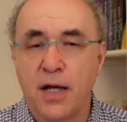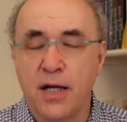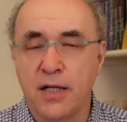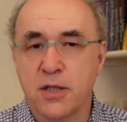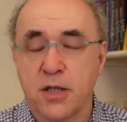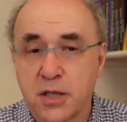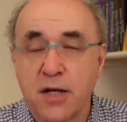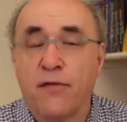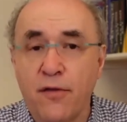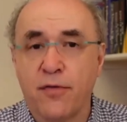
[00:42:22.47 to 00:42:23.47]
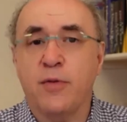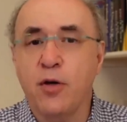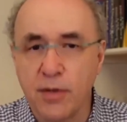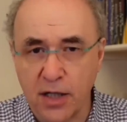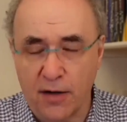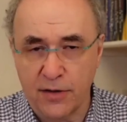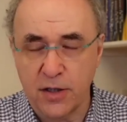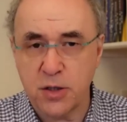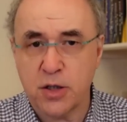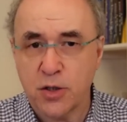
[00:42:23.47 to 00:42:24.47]
is it's different from human
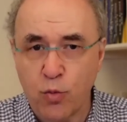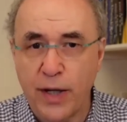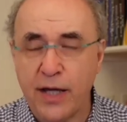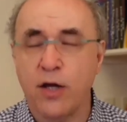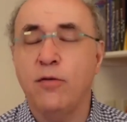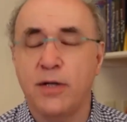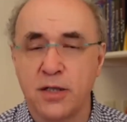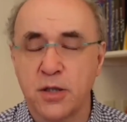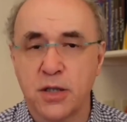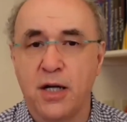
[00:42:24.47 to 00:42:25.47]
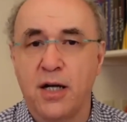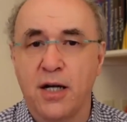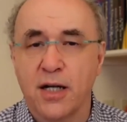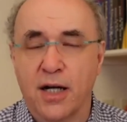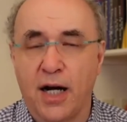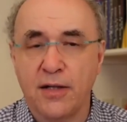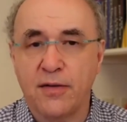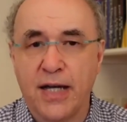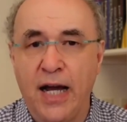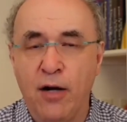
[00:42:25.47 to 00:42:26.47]
governance because we humans kind
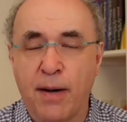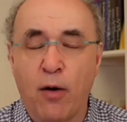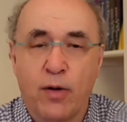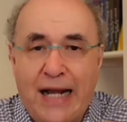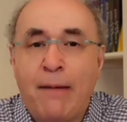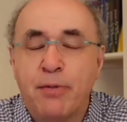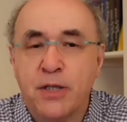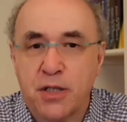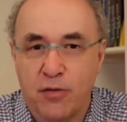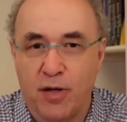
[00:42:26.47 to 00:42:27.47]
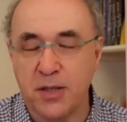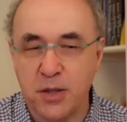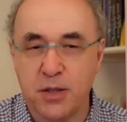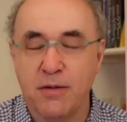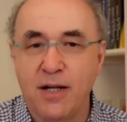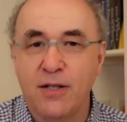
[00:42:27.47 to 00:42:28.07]
of care about what happens to us.